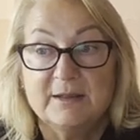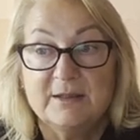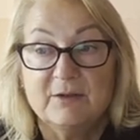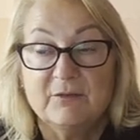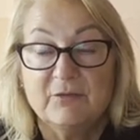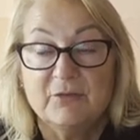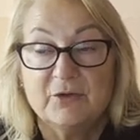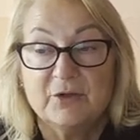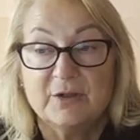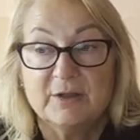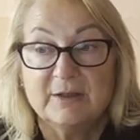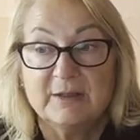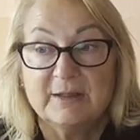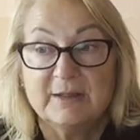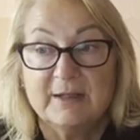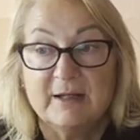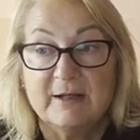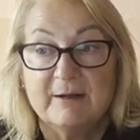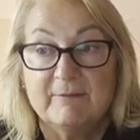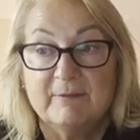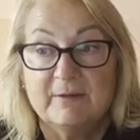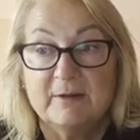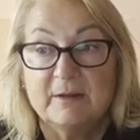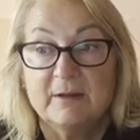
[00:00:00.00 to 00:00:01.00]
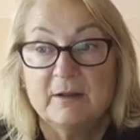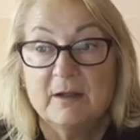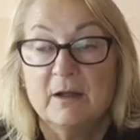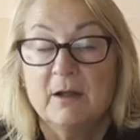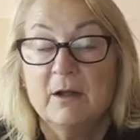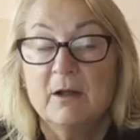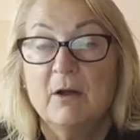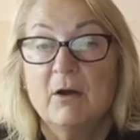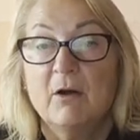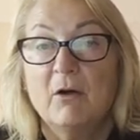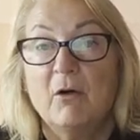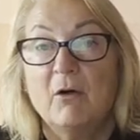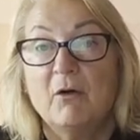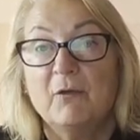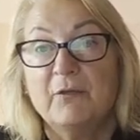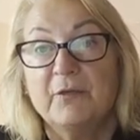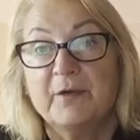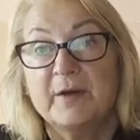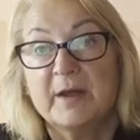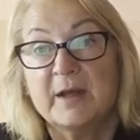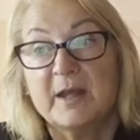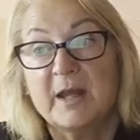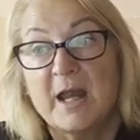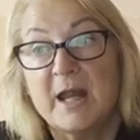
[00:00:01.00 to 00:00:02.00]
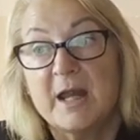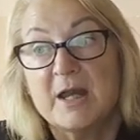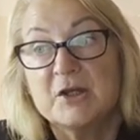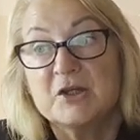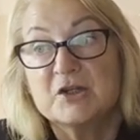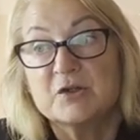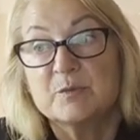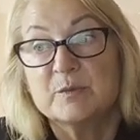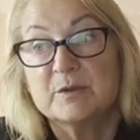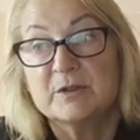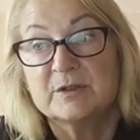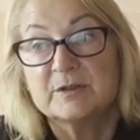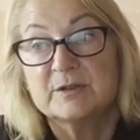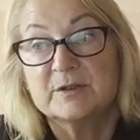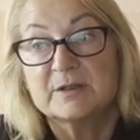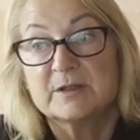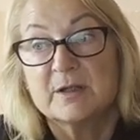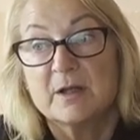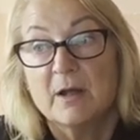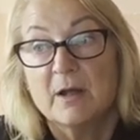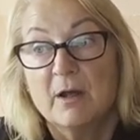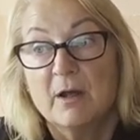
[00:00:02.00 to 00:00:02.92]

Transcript: different level of engagement